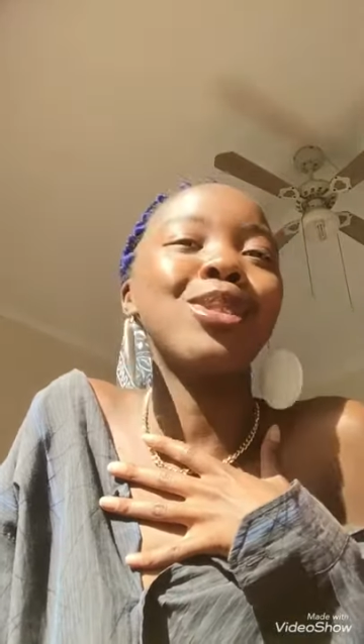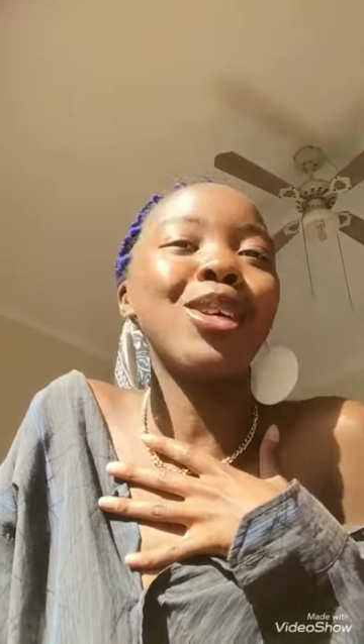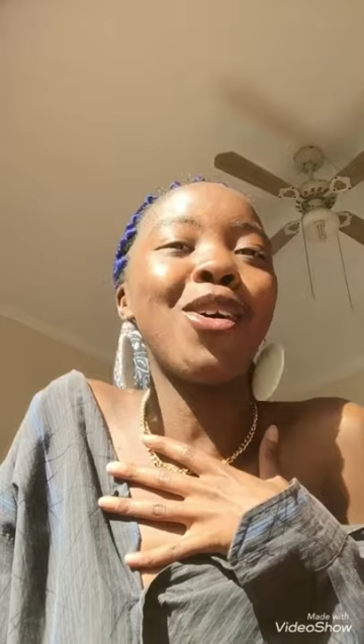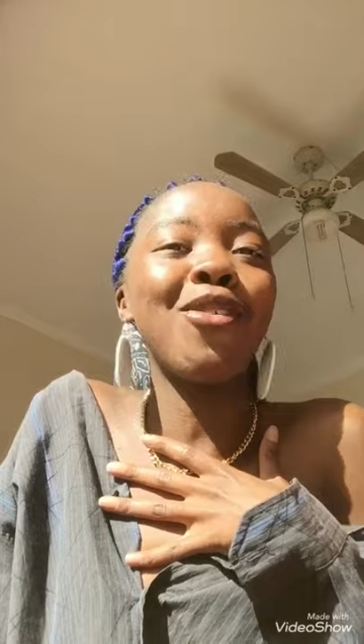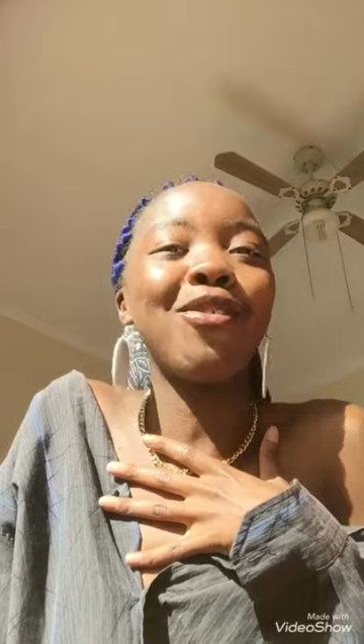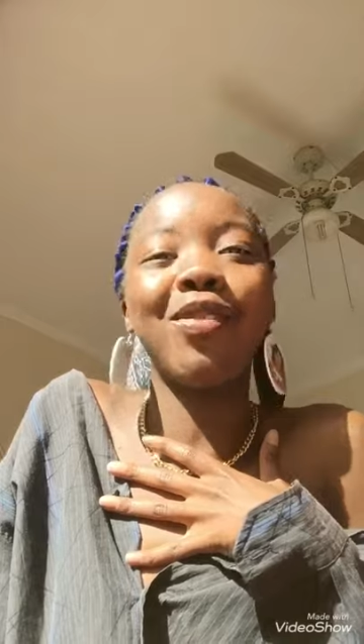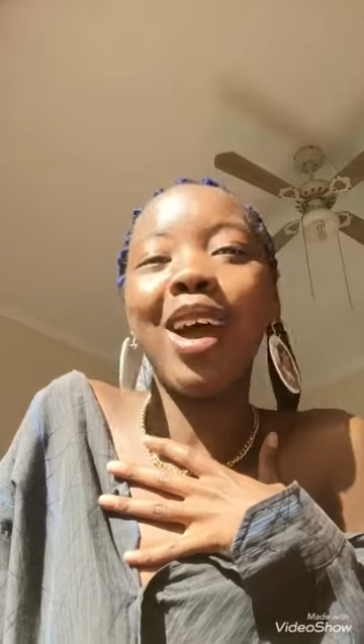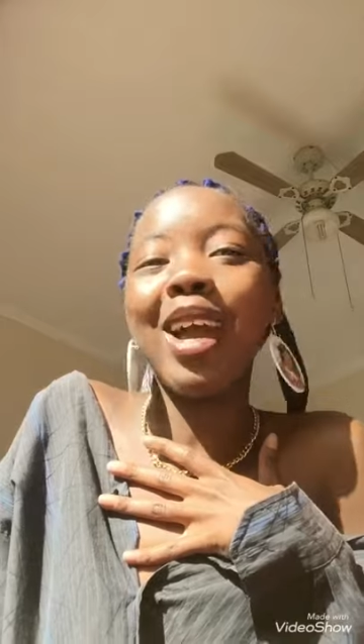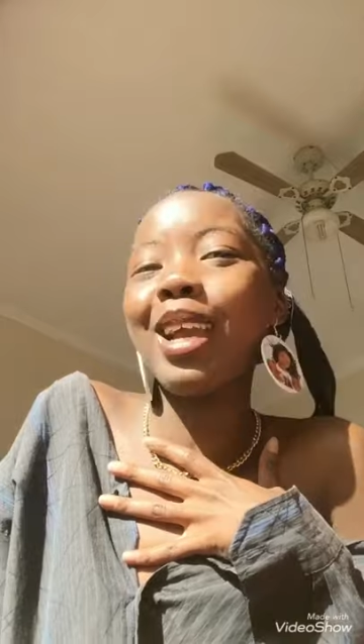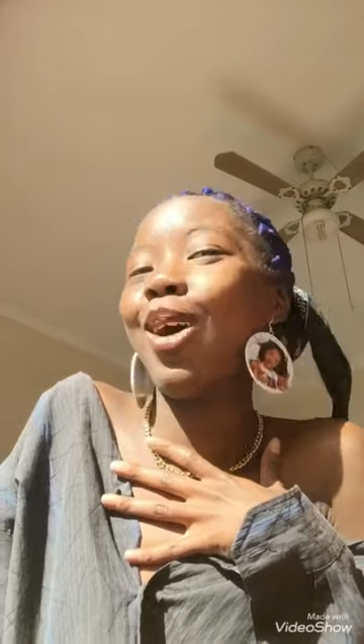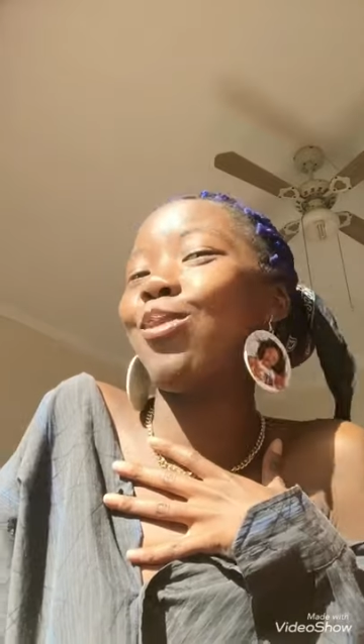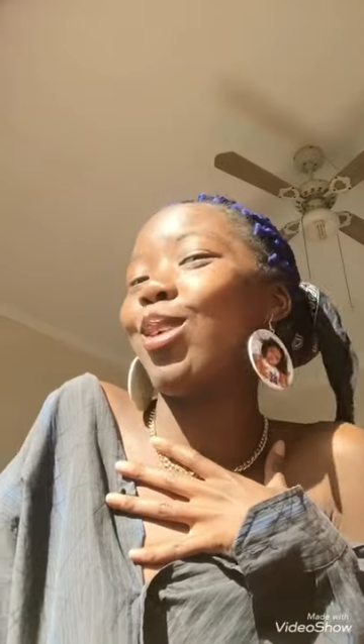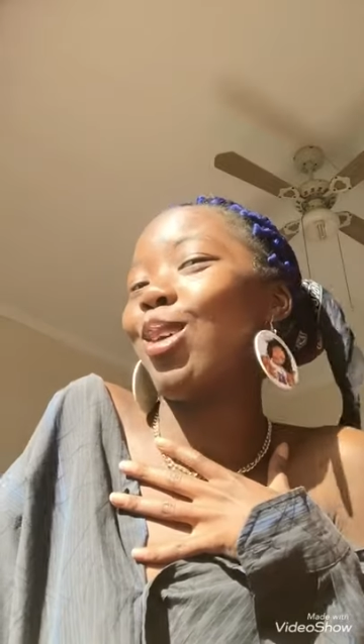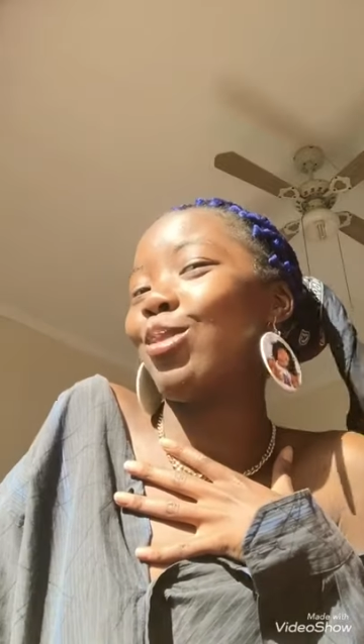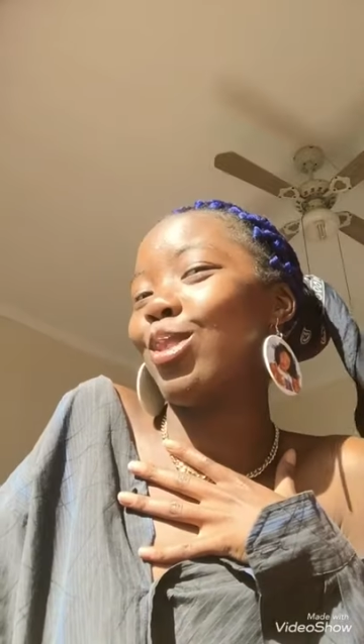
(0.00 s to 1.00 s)
you so funny,
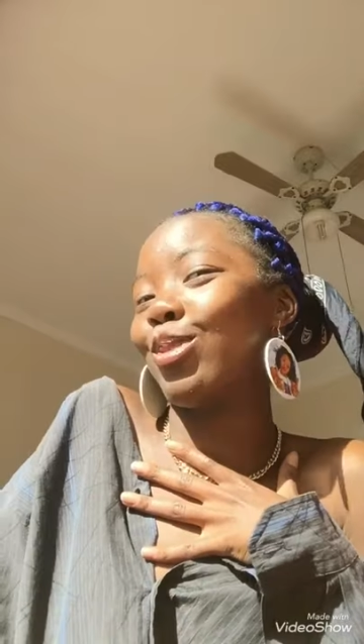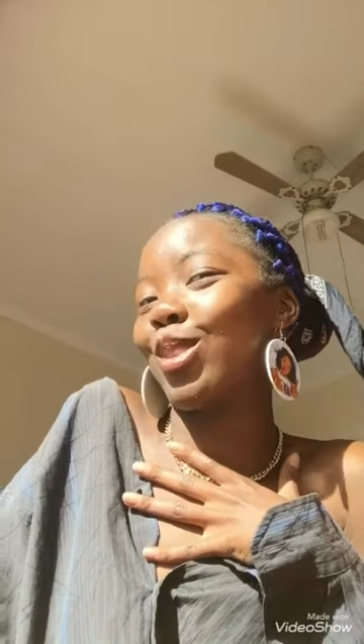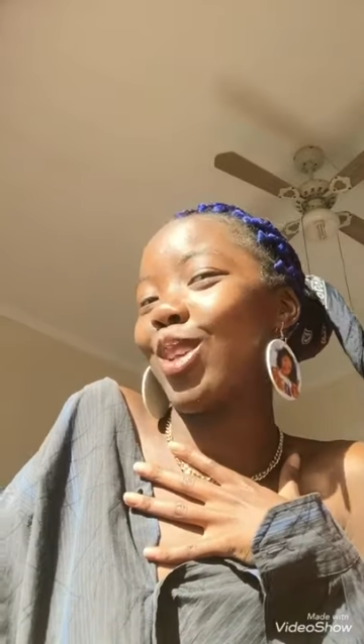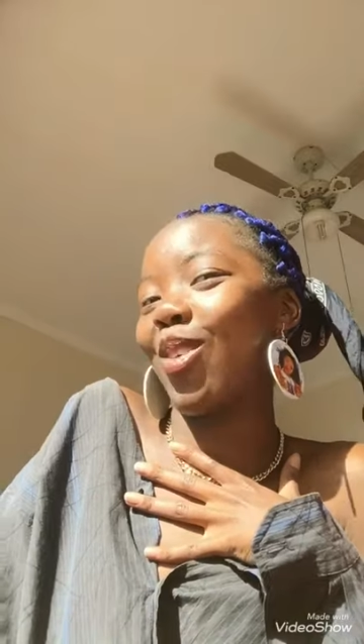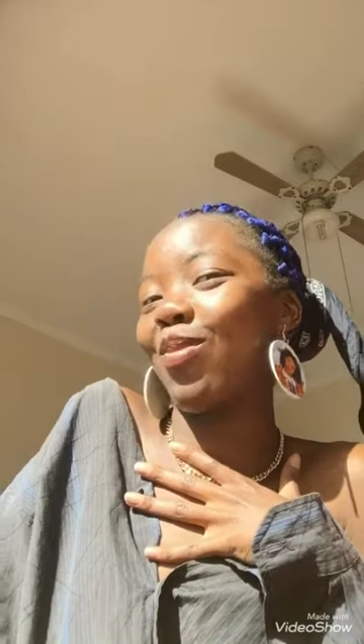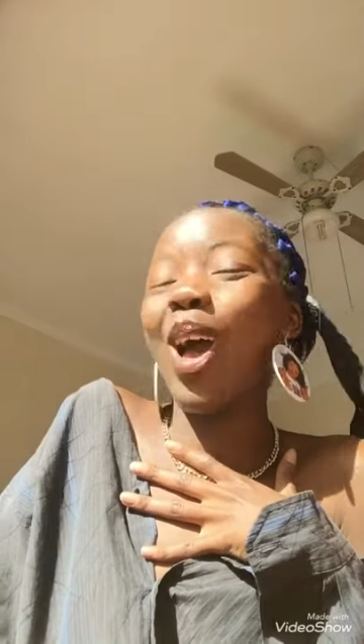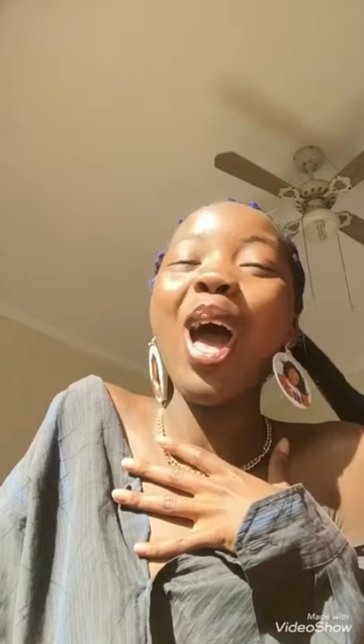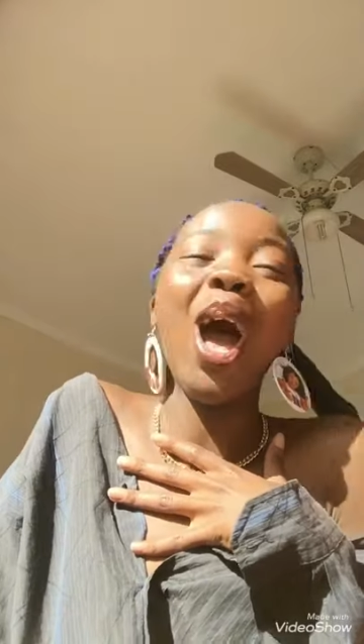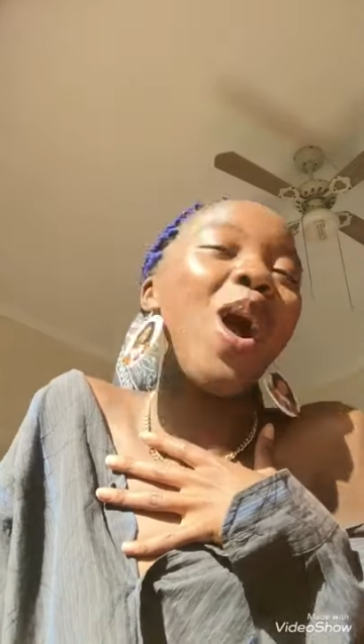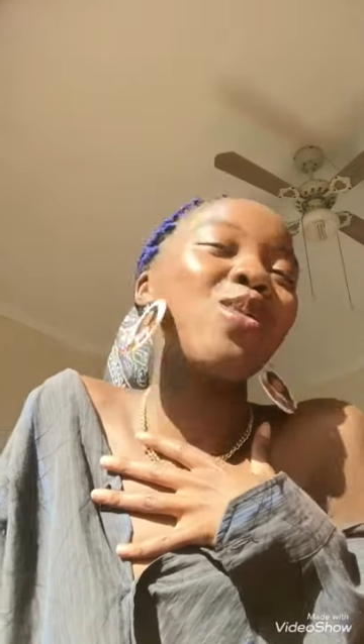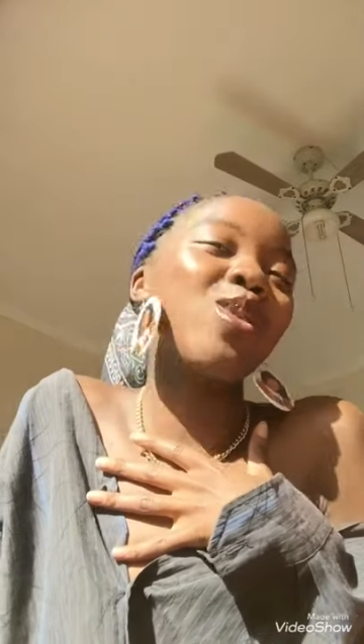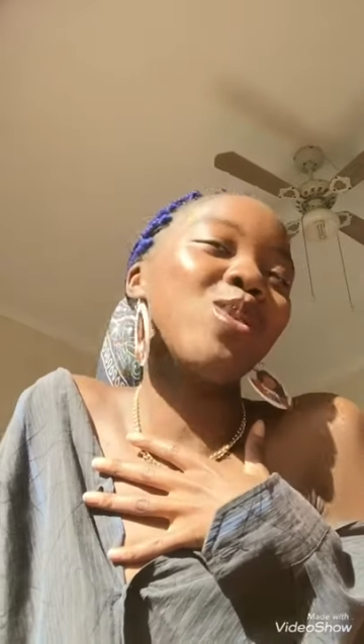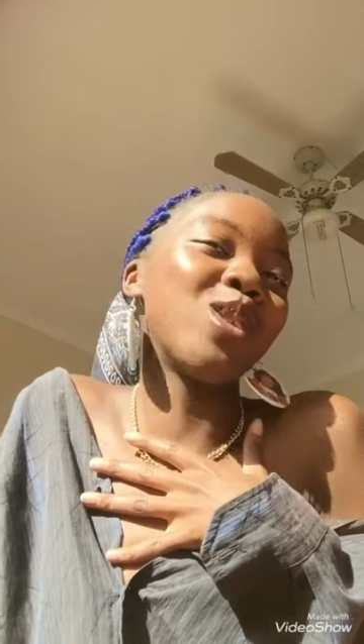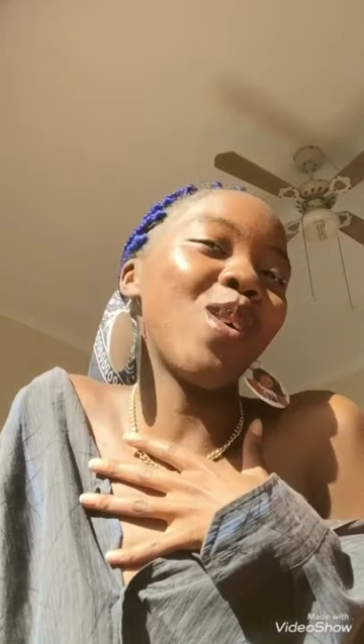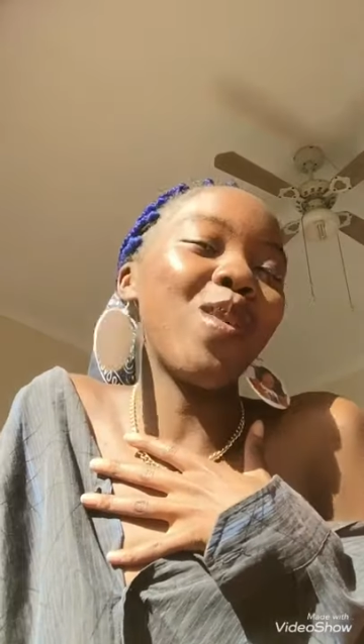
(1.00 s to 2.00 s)
oh, no, you so funny, oh,
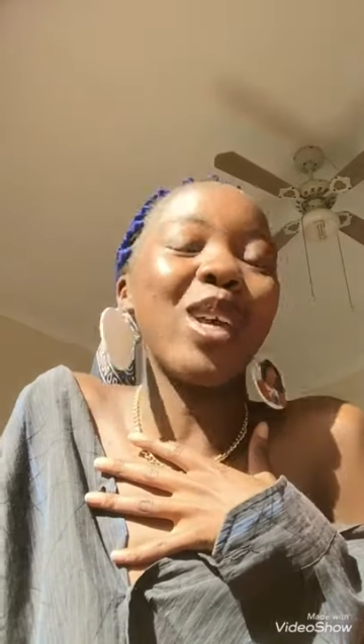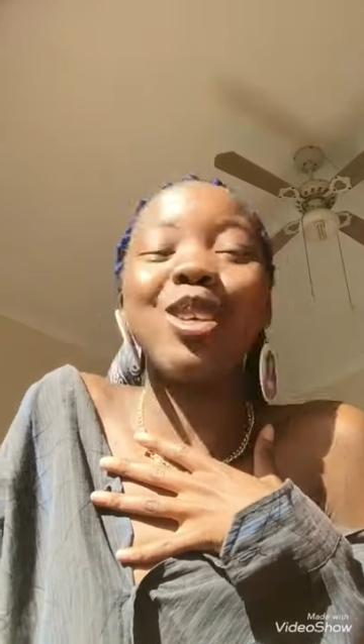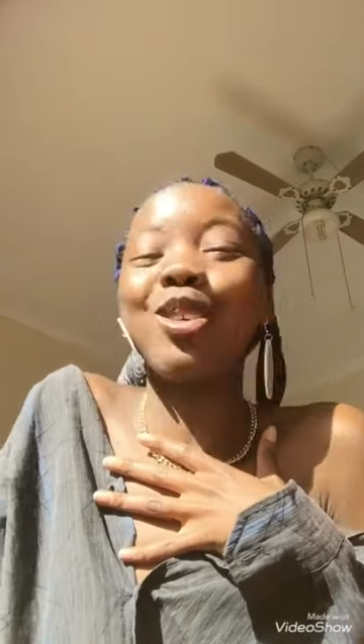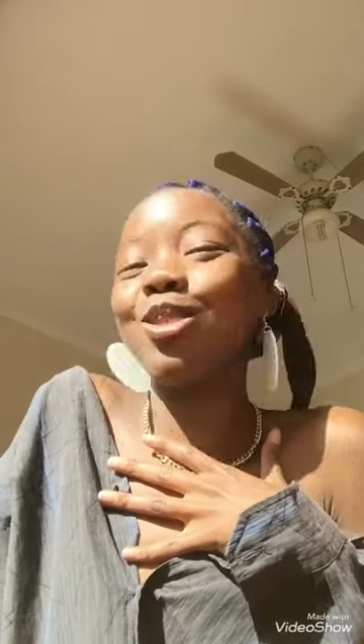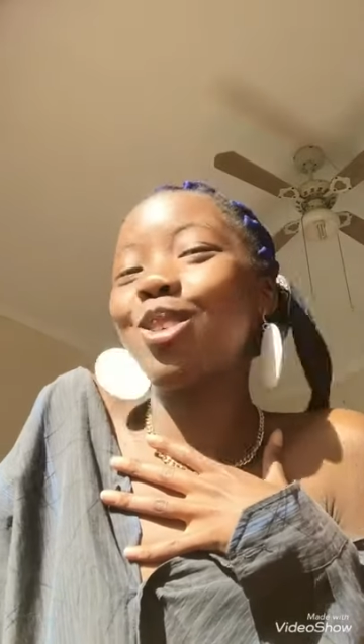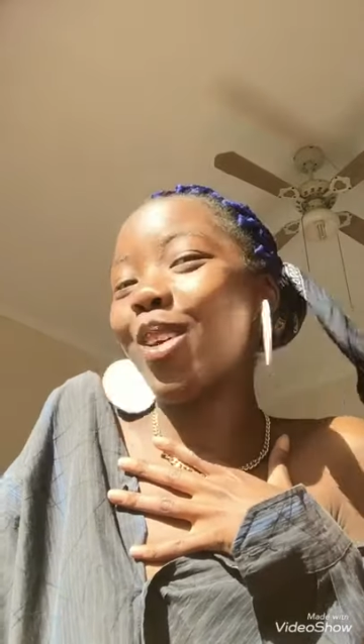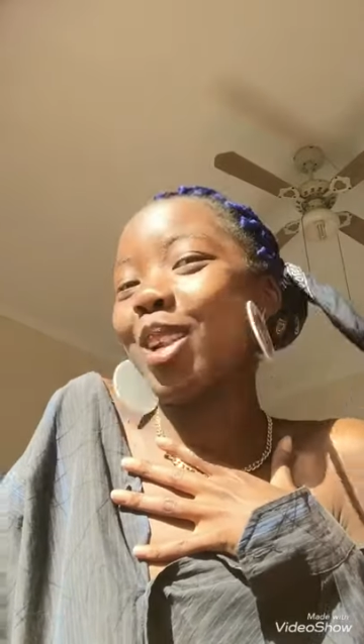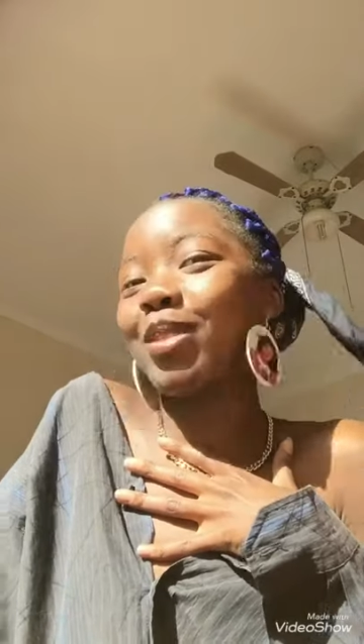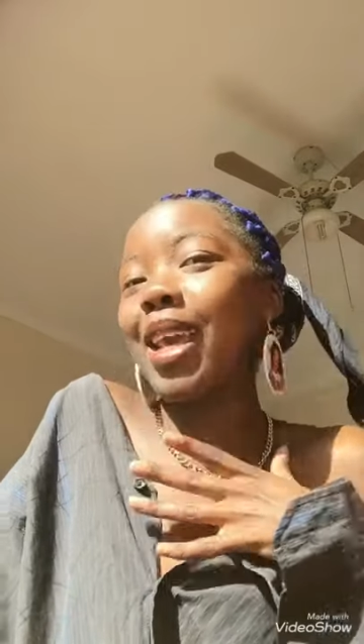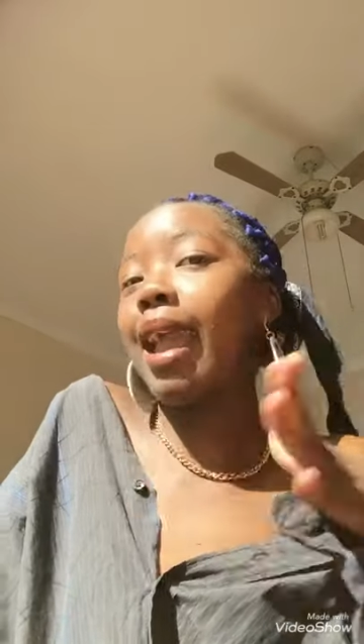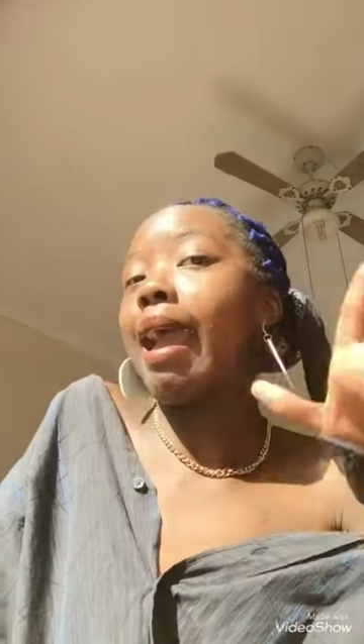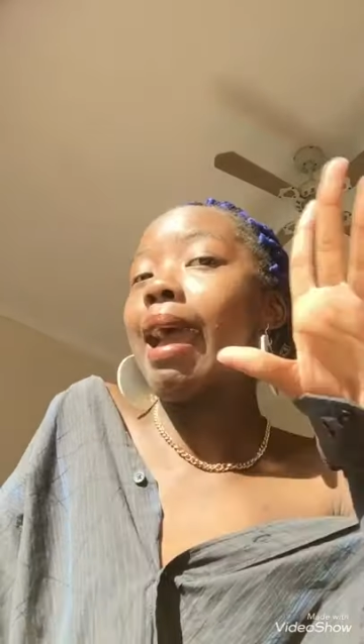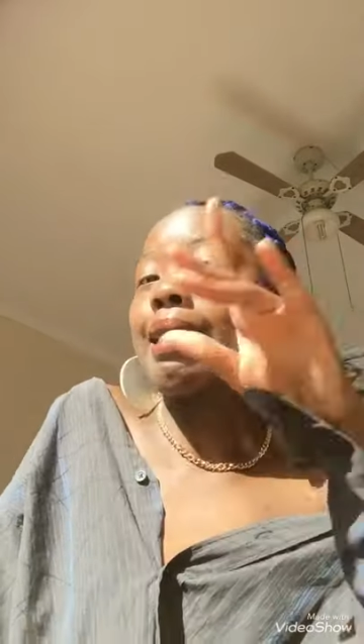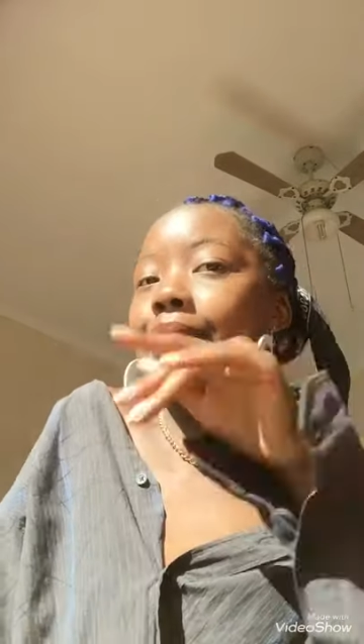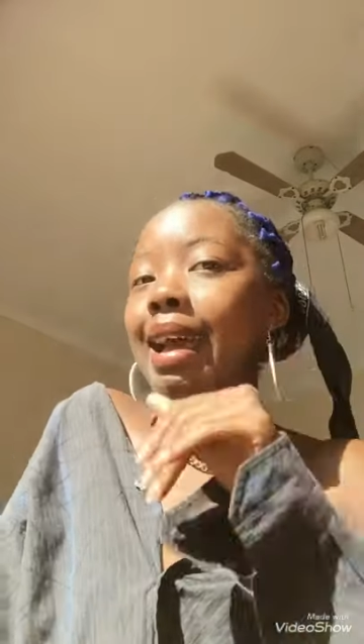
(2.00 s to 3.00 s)
you so funny, you know what I'm
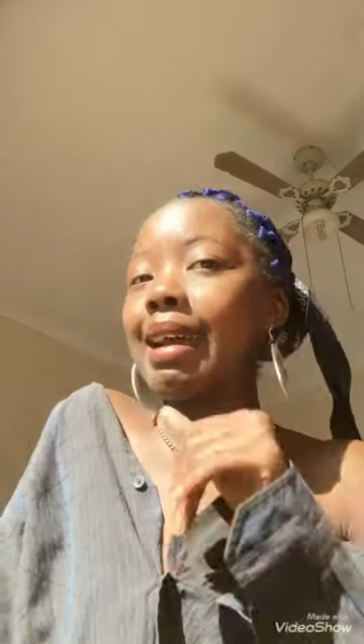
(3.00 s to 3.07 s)
saying?